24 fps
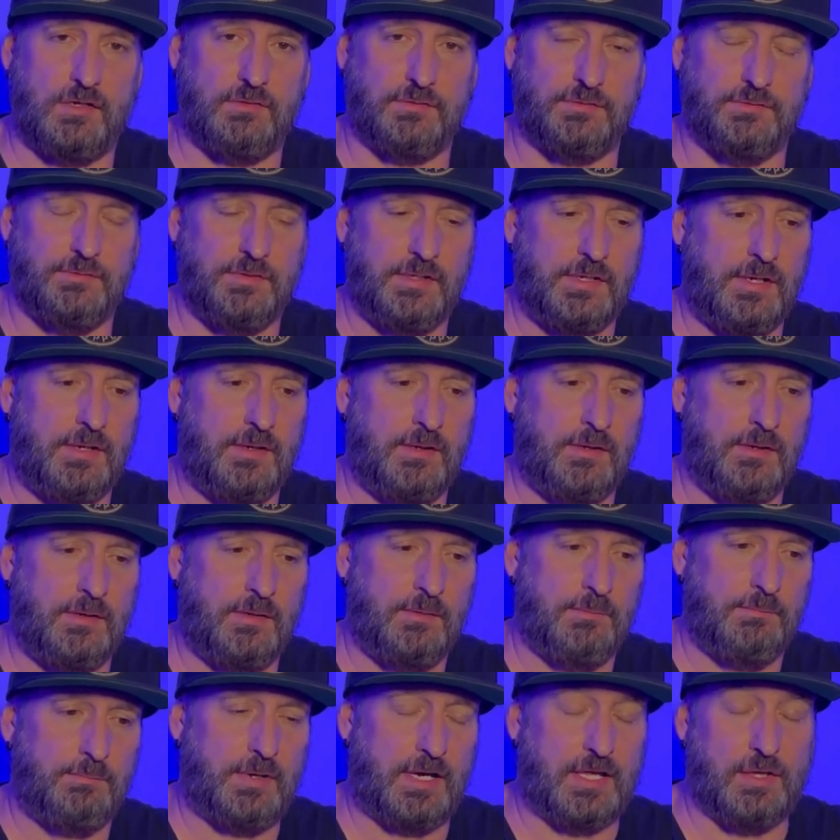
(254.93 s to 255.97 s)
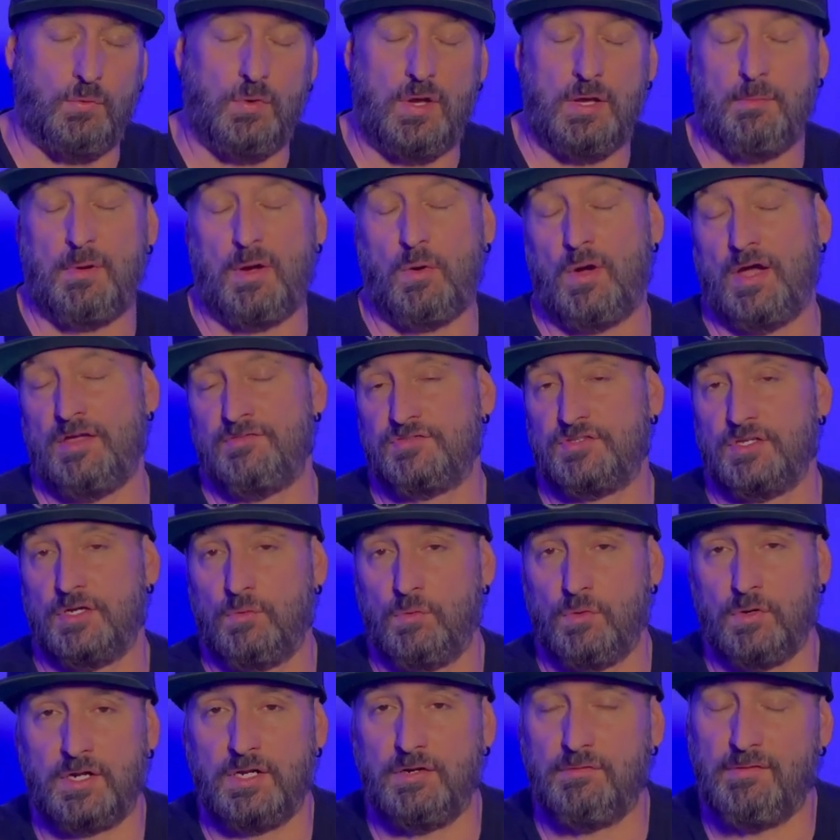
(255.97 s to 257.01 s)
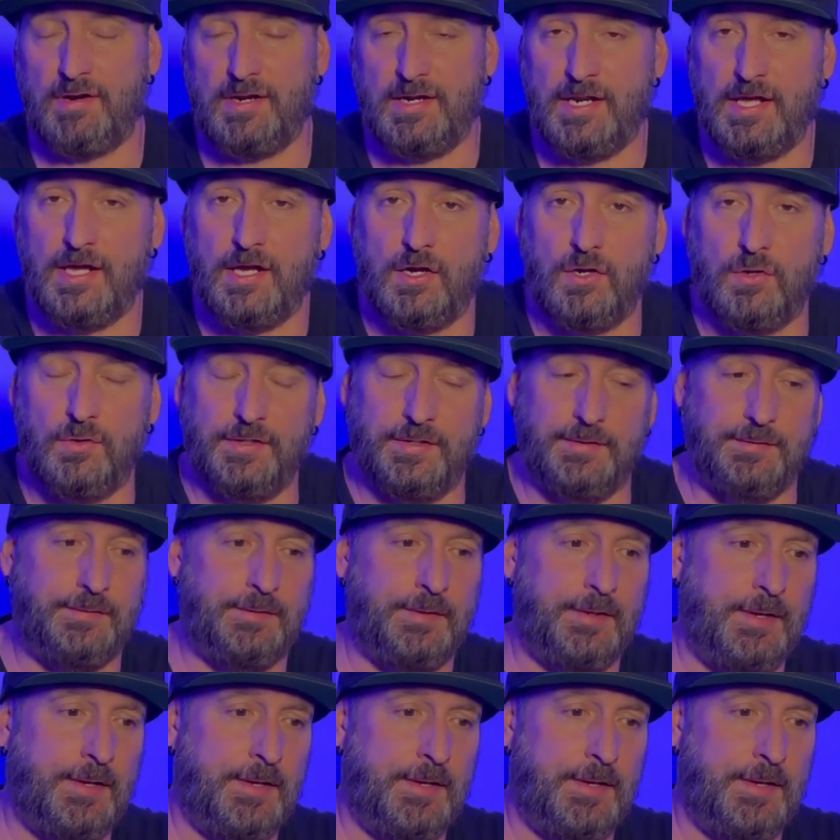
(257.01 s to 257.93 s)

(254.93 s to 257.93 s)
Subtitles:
And by the way, my wife's there working right now, and